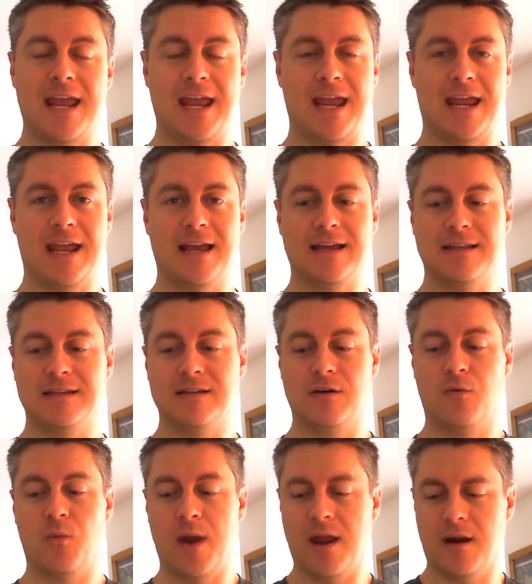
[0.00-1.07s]
and
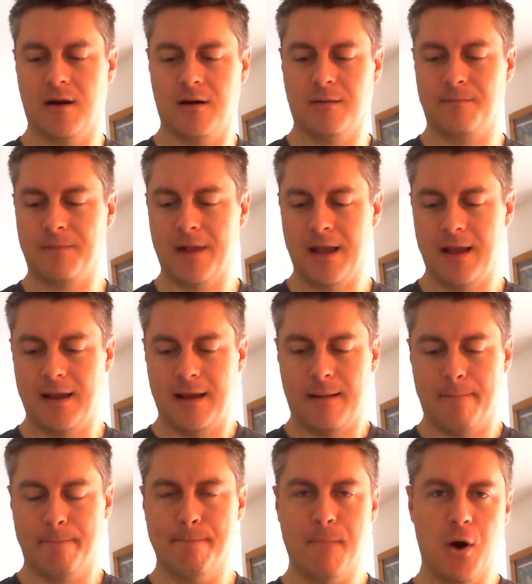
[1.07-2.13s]
where
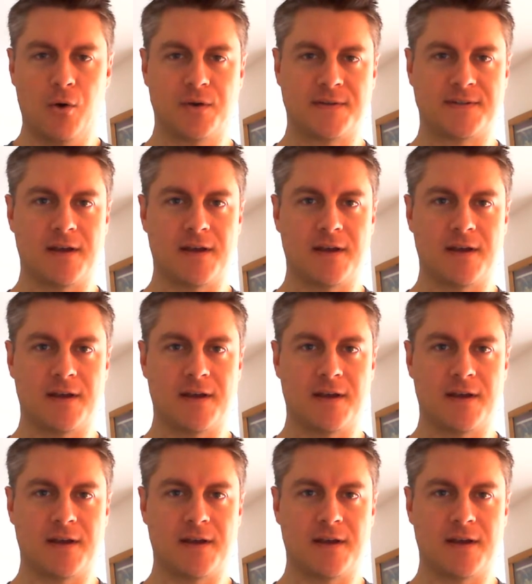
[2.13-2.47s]
most